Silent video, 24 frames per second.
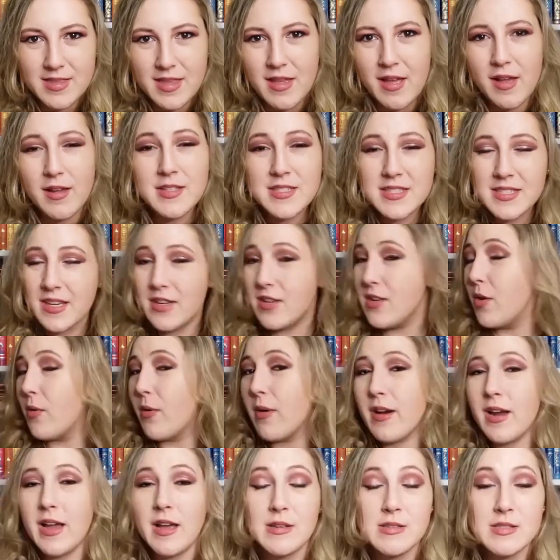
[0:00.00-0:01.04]
that seen
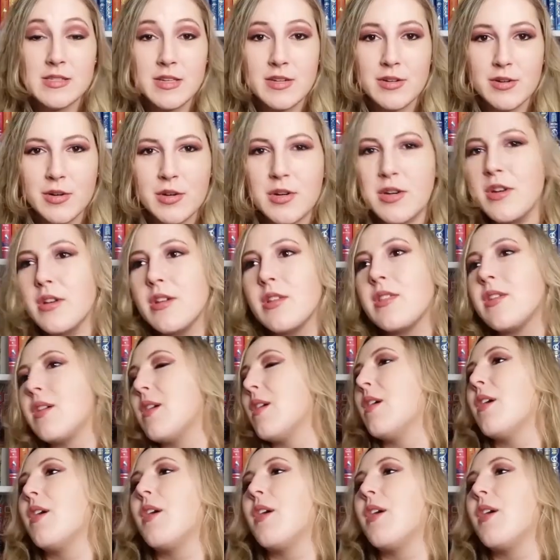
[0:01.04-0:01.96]
nowhere else on Earth,